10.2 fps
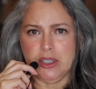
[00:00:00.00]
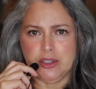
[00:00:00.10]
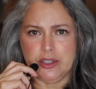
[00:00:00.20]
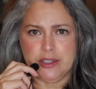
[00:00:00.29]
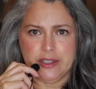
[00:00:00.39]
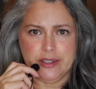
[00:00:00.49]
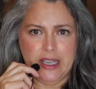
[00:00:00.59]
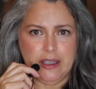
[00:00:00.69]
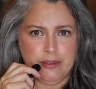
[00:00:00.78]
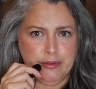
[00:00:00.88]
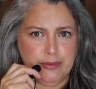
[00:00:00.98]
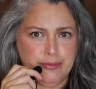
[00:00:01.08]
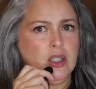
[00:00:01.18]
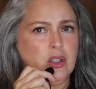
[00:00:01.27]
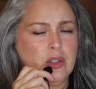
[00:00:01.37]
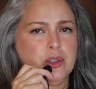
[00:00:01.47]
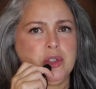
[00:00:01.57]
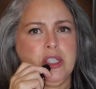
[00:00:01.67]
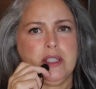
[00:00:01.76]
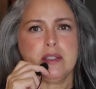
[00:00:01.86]
I just have a
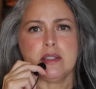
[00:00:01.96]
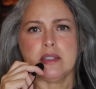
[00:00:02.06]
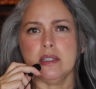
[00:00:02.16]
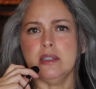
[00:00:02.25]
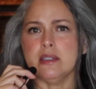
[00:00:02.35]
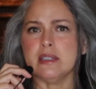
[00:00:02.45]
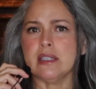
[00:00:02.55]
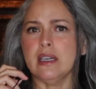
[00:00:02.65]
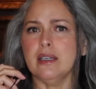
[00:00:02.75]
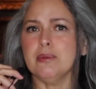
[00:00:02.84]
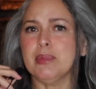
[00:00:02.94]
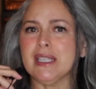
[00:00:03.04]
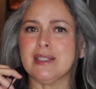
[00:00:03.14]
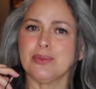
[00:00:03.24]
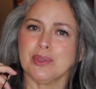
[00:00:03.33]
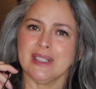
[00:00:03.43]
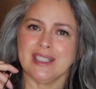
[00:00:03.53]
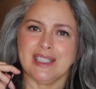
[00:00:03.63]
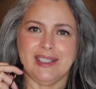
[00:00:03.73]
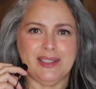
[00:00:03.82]
large chest, and but it's
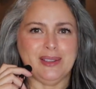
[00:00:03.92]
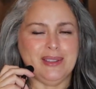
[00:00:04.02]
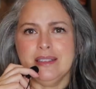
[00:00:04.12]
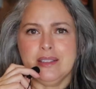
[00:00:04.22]
really cute.